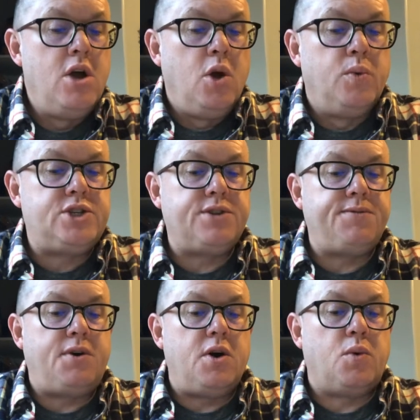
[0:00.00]
Which of the
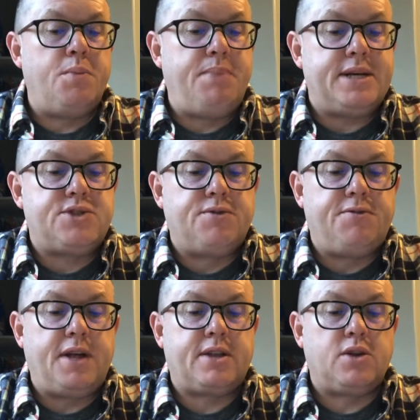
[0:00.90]
following would best
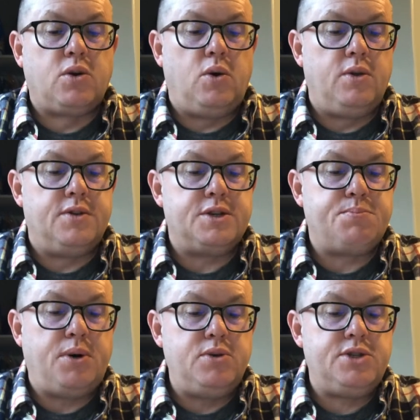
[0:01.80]
reflect the goal of this
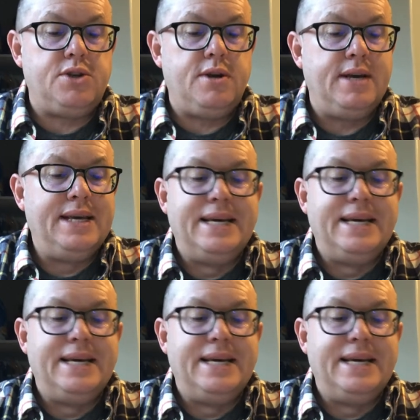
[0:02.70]
poster?